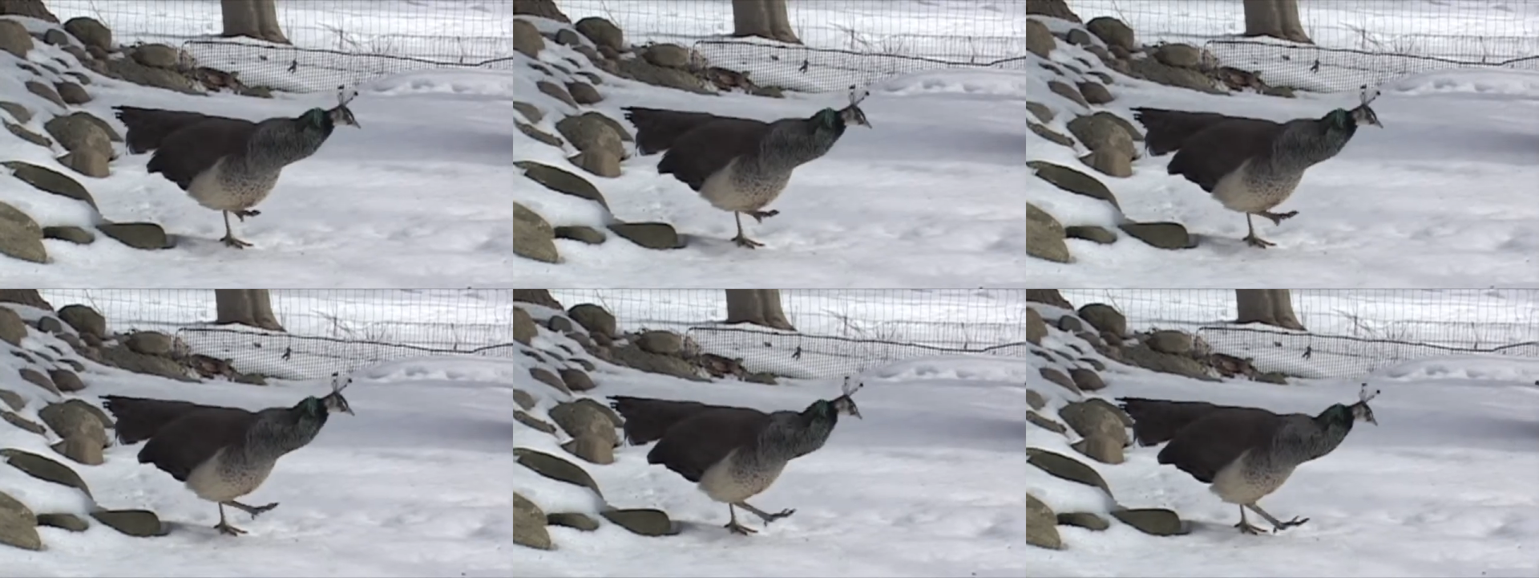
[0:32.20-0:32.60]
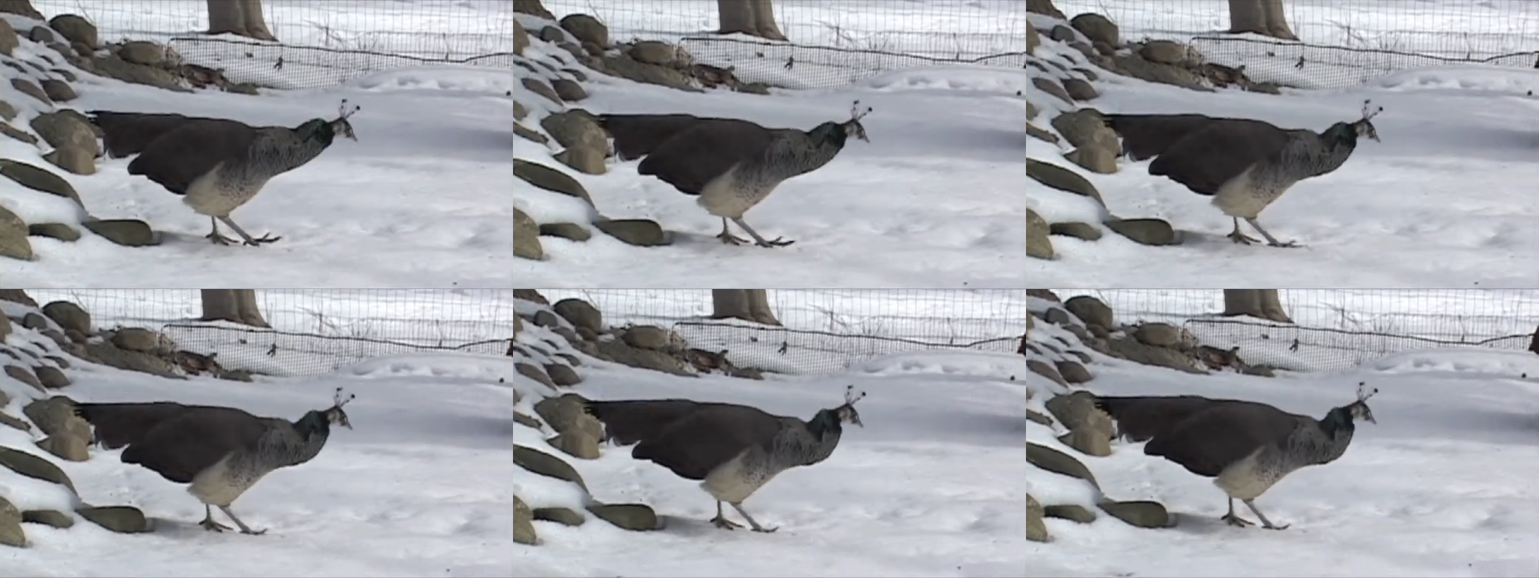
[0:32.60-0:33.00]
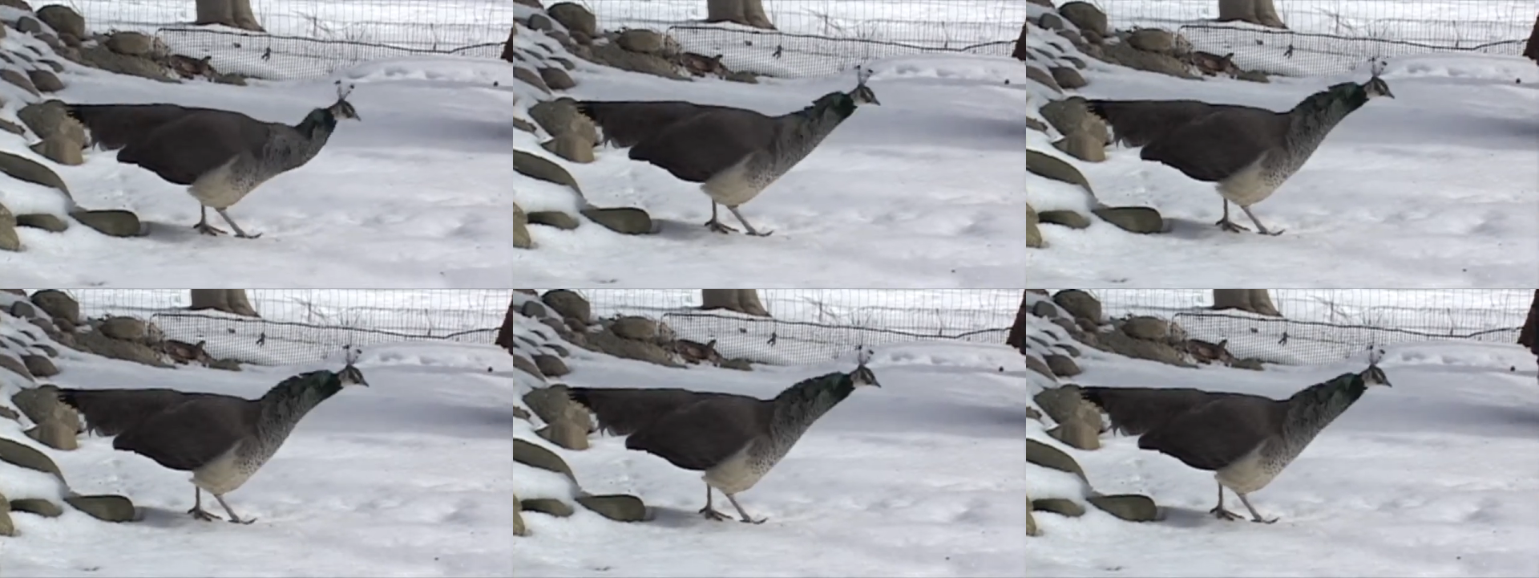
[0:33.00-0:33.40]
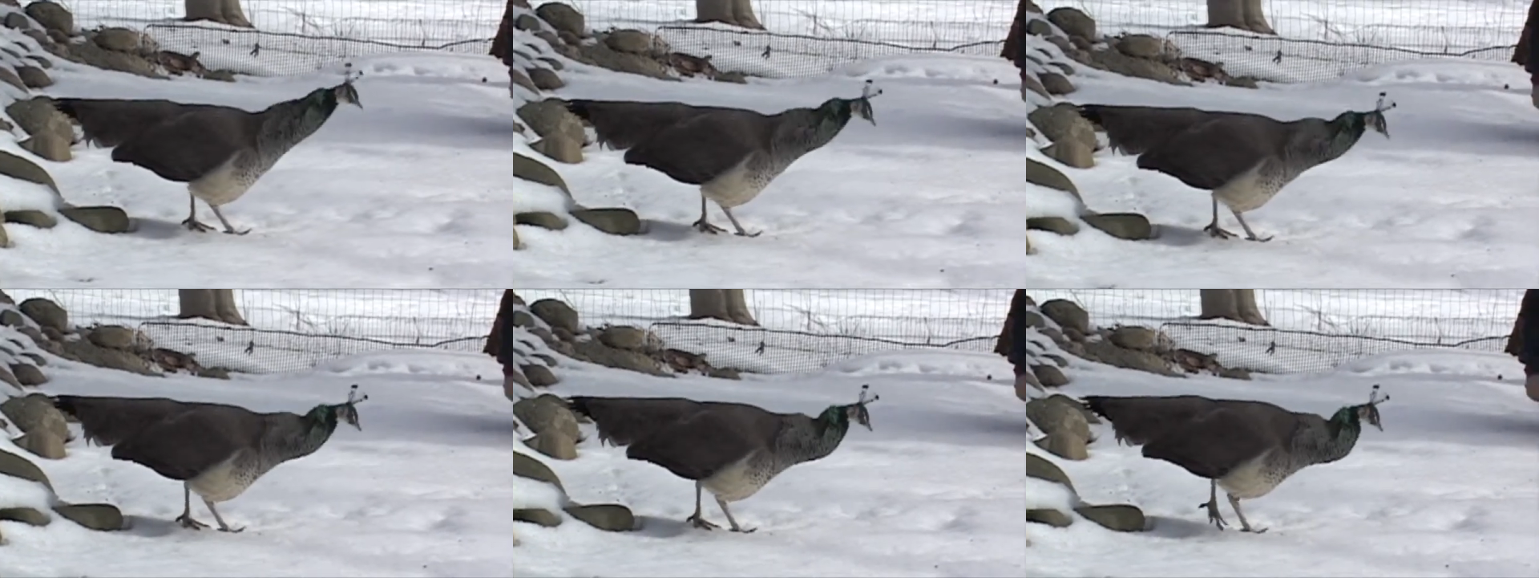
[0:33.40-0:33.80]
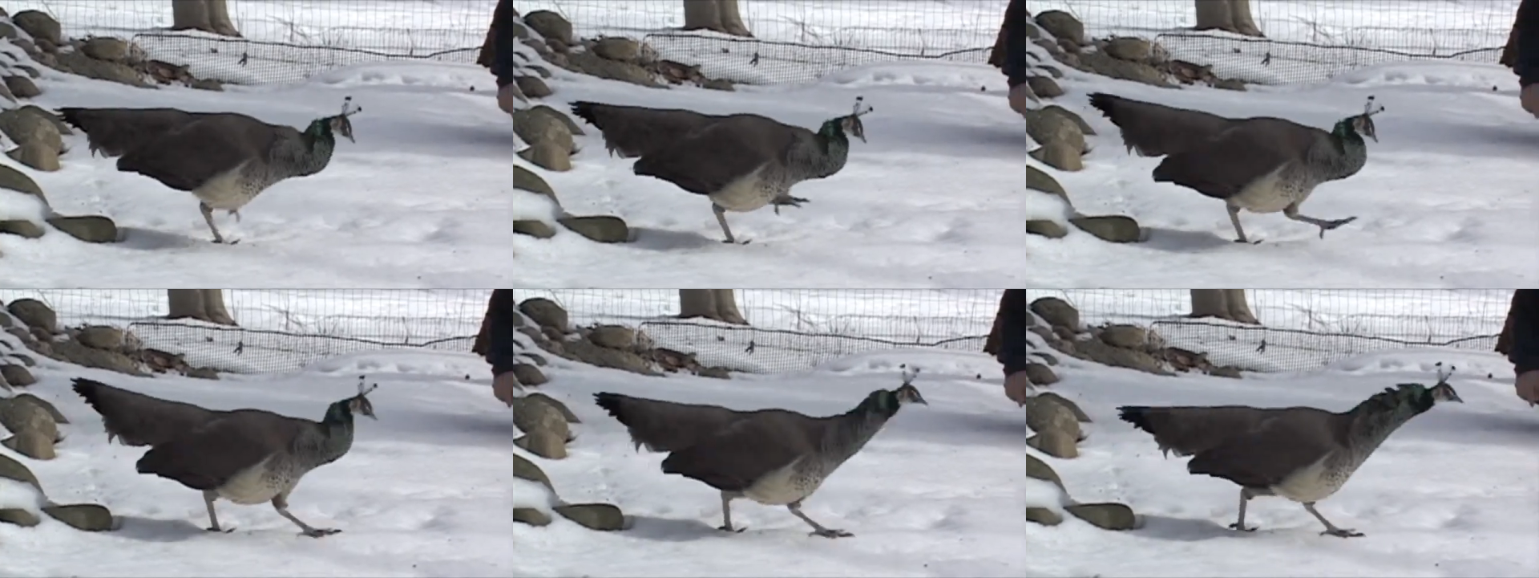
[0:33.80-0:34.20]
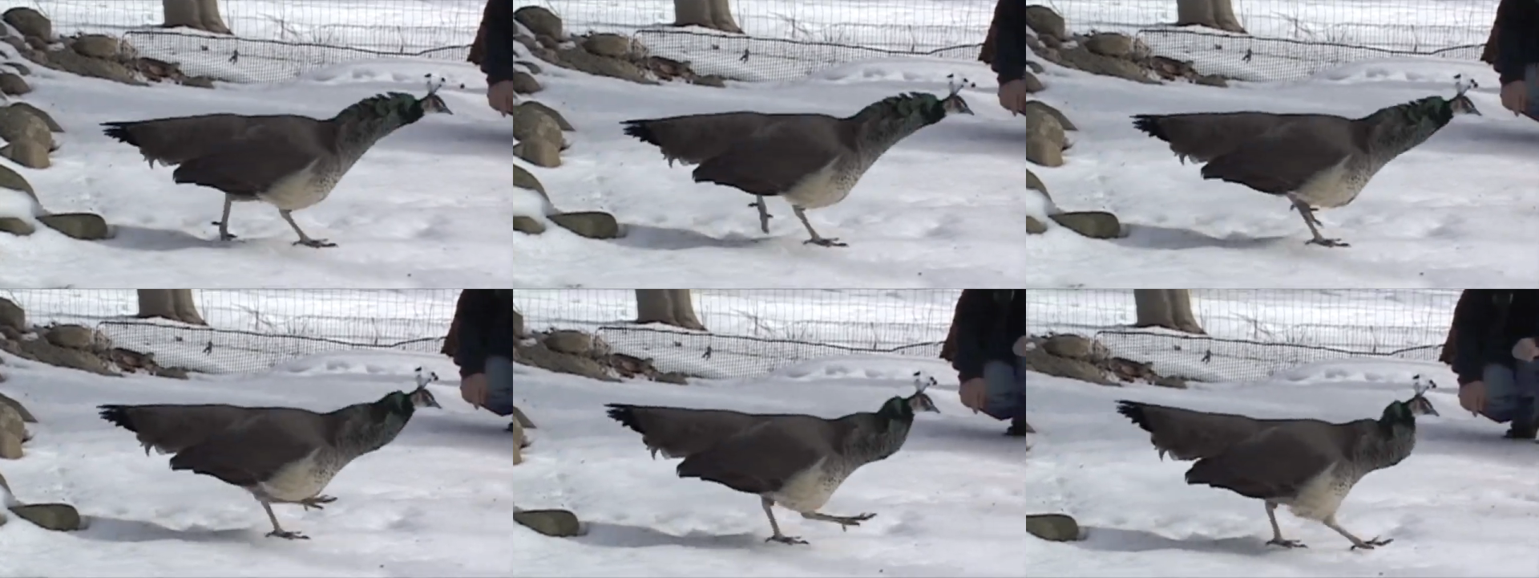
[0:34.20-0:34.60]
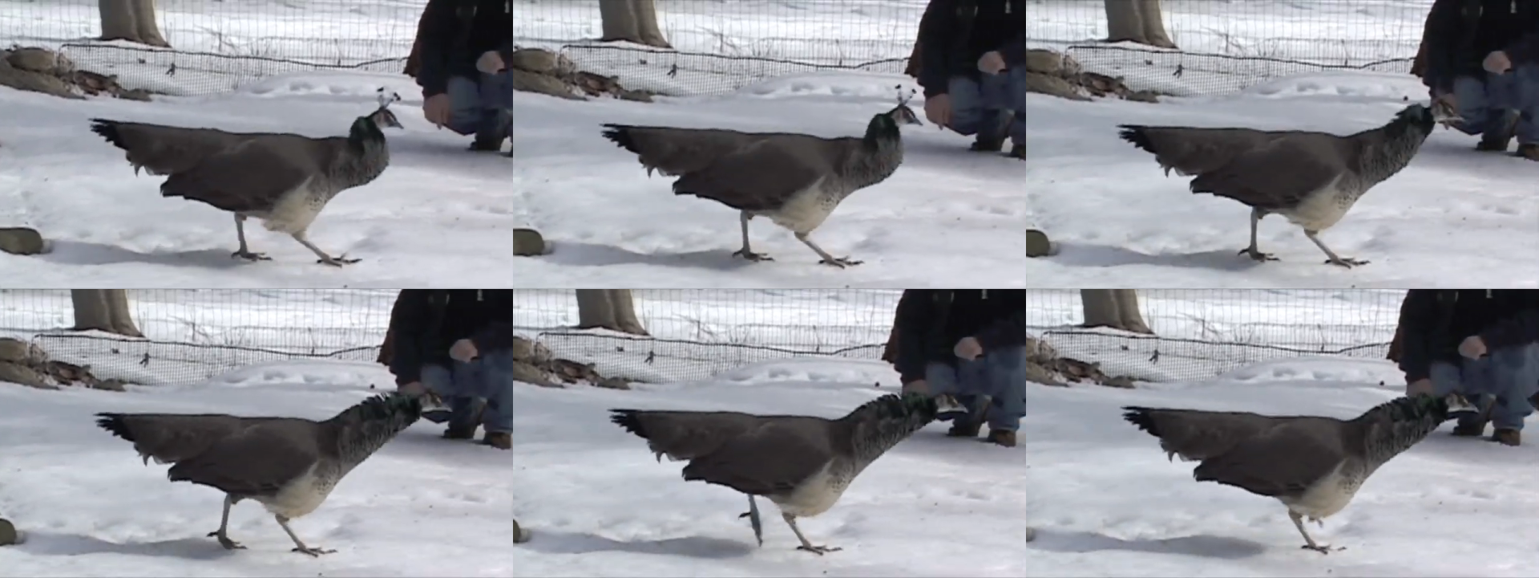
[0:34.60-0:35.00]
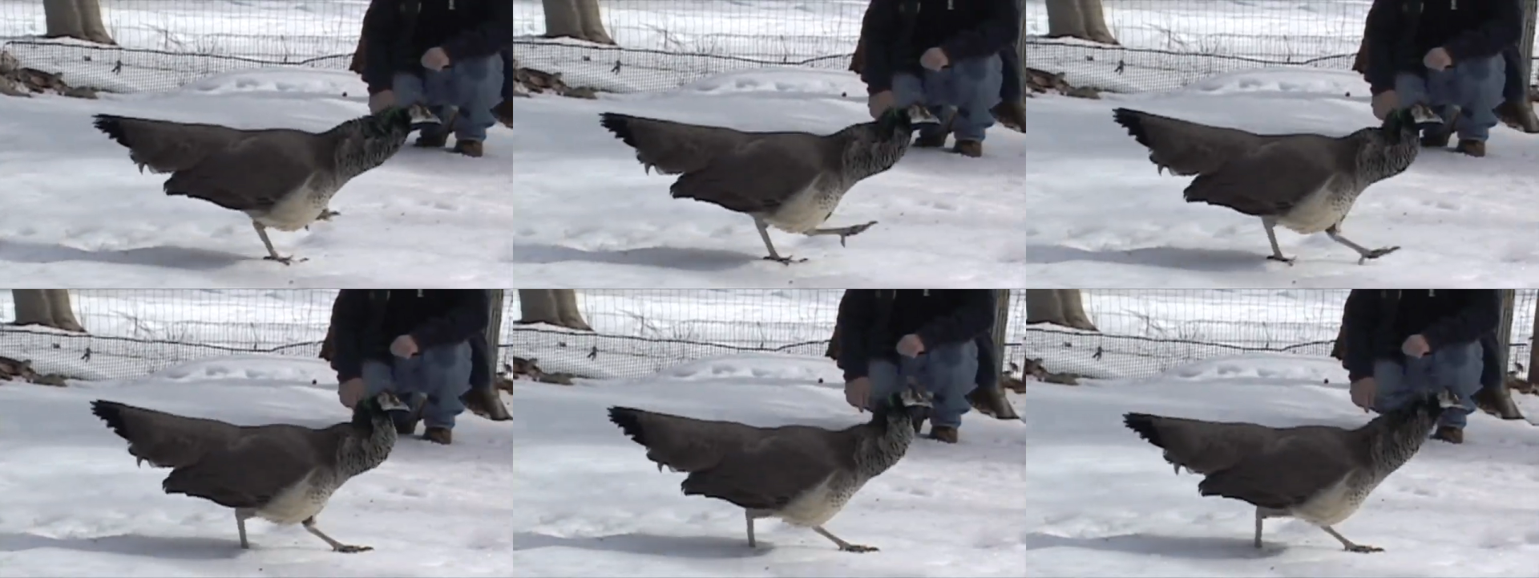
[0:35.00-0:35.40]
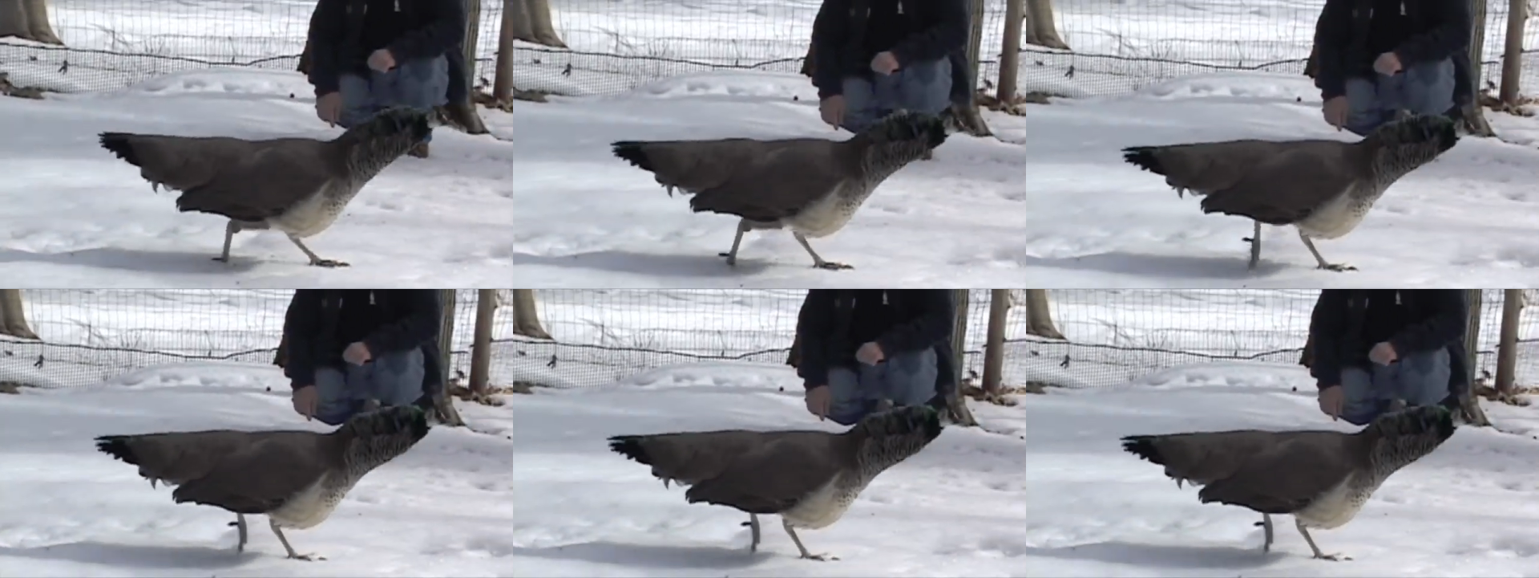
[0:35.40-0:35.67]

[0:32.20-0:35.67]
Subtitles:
[unreadable: no face in view]